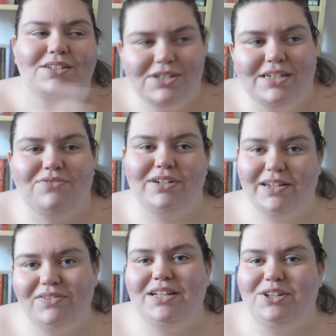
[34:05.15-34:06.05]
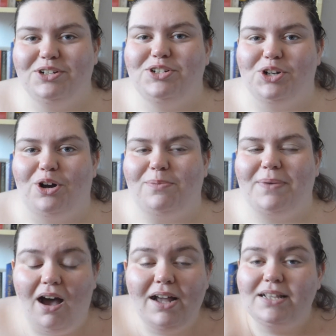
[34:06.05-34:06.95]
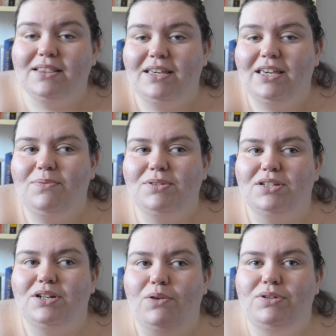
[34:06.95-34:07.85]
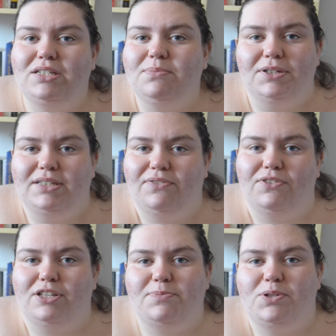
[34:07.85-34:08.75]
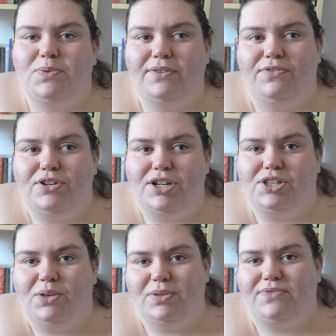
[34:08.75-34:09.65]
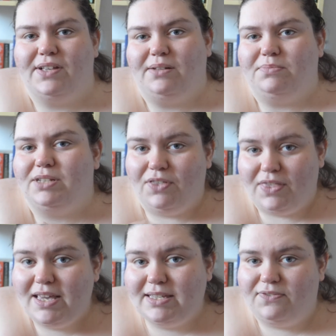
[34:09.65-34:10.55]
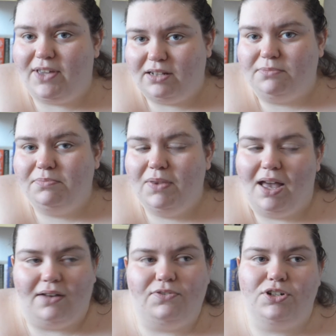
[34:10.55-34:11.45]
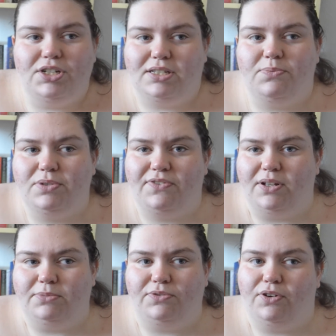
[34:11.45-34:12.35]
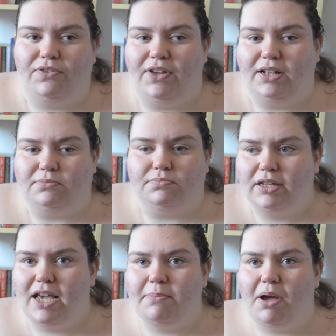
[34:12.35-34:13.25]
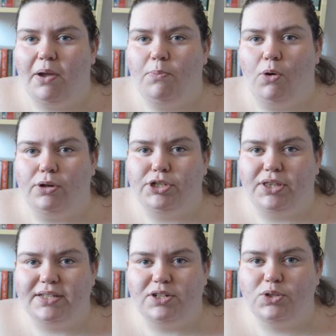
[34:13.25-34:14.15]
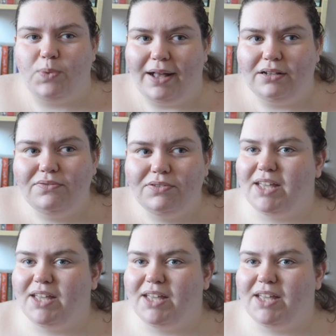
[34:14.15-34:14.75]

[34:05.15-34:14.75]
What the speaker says: You did a really, really good job. I didn't think it was a noticeable difference between footage that was filmed for this film and footage that was filmed for a film that came out in, 2012?